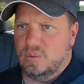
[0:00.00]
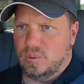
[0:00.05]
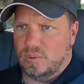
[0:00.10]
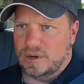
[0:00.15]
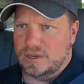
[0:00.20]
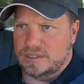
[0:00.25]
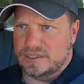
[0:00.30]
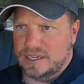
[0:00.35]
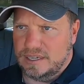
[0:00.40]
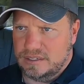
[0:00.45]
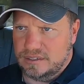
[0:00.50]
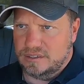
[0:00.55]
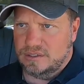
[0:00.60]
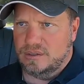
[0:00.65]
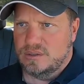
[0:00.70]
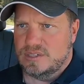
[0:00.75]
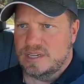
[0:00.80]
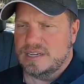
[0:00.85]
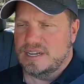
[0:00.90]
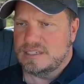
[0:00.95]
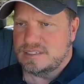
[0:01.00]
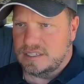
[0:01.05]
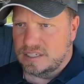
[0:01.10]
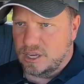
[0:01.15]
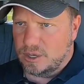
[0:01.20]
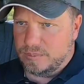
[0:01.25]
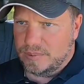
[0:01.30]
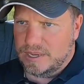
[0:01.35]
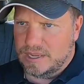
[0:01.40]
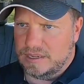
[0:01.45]
where usually it takes a
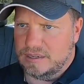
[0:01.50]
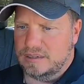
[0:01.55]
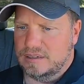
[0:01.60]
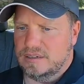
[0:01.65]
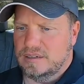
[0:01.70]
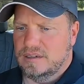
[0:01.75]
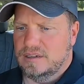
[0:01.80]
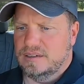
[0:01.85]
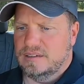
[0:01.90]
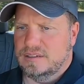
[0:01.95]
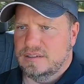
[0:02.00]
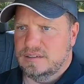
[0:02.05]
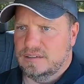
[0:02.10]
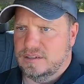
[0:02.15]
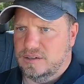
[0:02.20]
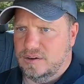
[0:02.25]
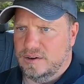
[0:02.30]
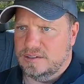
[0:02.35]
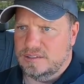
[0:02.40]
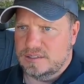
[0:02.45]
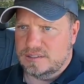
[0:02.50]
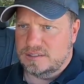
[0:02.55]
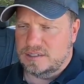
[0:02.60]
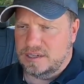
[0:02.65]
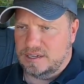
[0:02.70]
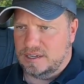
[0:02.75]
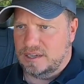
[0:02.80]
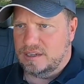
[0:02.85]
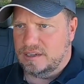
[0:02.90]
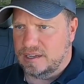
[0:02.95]
little bit. You know, I
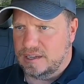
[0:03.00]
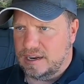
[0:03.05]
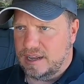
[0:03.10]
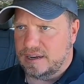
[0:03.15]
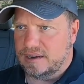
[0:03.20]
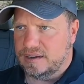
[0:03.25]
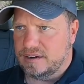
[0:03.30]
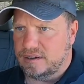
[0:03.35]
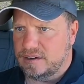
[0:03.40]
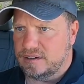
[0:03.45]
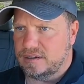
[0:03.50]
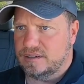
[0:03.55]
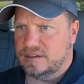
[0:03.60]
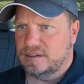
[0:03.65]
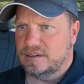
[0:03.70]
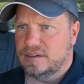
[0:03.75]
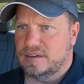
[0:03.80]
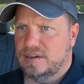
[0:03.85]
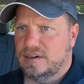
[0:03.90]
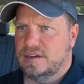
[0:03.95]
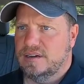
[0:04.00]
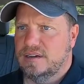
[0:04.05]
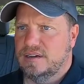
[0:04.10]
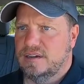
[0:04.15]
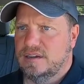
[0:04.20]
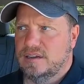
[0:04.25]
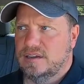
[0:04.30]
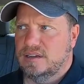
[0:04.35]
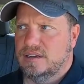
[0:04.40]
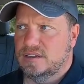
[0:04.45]
get on here,
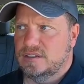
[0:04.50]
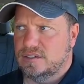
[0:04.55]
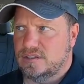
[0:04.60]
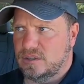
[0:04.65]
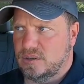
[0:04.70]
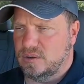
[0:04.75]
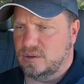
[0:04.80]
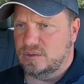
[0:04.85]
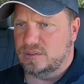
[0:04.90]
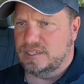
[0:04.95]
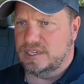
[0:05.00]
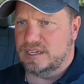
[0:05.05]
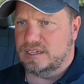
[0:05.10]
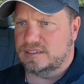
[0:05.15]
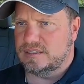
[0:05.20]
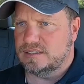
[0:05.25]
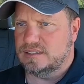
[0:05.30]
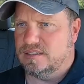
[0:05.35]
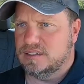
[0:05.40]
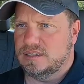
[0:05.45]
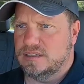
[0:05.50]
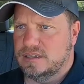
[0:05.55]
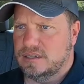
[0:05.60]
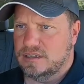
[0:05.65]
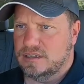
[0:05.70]
so it takes